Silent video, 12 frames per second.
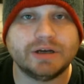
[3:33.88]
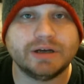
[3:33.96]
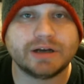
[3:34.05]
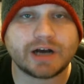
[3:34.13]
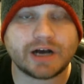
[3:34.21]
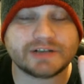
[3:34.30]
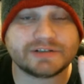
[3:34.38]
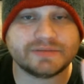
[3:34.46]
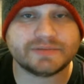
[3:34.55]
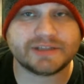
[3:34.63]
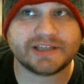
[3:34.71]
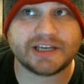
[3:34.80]

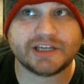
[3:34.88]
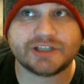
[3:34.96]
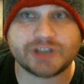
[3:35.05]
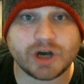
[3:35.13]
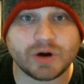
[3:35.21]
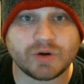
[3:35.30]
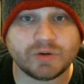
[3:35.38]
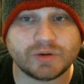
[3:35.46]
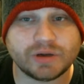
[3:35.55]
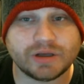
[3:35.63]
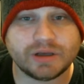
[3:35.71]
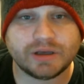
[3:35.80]
costumes that they
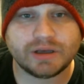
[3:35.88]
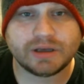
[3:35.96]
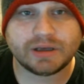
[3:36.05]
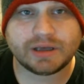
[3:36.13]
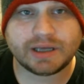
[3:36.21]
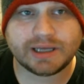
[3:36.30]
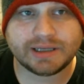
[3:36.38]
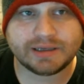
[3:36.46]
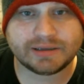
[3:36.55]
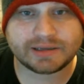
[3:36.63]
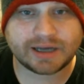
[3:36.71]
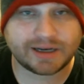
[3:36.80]
showed
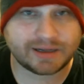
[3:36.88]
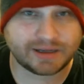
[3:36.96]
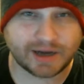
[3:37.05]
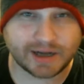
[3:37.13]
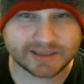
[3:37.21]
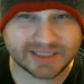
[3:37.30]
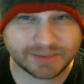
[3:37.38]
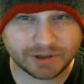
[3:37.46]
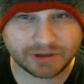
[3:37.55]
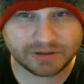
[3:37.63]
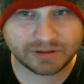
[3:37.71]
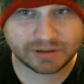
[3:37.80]
in kind of the concept
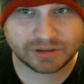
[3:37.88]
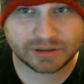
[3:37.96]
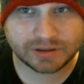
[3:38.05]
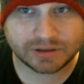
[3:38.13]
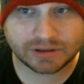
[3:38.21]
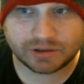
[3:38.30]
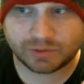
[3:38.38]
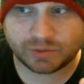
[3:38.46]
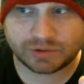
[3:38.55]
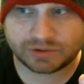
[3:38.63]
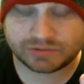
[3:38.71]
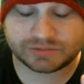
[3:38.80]
art
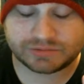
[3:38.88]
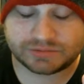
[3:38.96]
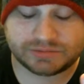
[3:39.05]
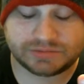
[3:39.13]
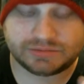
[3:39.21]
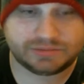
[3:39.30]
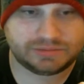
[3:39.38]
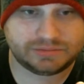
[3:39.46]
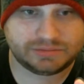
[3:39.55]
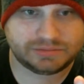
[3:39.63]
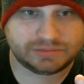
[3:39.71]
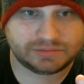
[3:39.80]
were
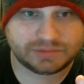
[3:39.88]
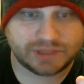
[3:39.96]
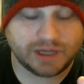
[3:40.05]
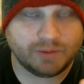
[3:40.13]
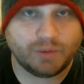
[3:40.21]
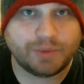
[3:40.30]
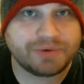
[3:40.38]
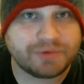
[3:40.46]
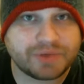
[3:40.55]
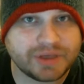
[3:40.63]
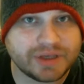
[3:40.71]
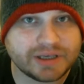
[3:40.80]
like, what were you
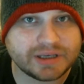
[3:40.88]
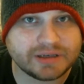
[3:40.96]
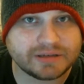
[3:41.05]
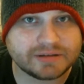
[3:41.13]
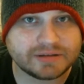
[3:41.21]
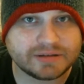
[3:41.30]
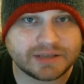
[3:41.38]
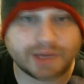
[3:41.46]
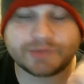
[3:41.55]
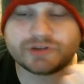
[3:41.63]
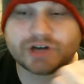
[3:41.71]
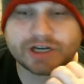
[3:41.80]
thinking? They
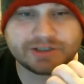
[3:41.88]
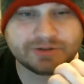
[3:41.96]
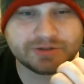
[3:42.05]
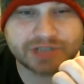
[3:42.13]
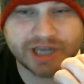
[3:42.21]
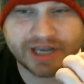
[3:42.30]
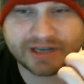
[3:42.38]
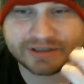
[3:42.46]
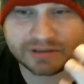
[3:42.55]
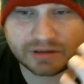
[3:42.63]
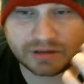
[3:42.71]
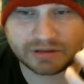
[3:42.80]
tried to change
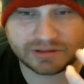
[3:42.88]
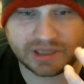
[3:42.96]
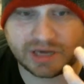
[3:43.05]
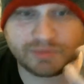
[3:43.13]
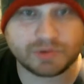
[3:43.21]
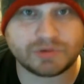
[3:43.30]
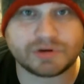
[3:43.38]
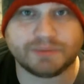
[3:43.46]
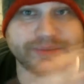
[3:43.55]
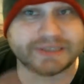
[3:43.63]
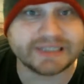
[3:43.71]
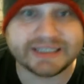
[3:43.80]
Deadpool
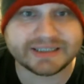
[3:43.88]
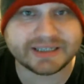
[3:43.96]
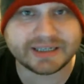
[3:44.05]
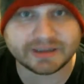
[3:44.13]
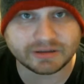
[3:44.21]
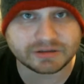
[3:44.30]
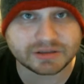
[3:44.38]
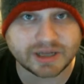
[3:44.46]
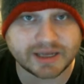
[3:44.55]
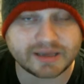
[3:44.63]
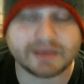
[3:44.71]
completely, it looked like,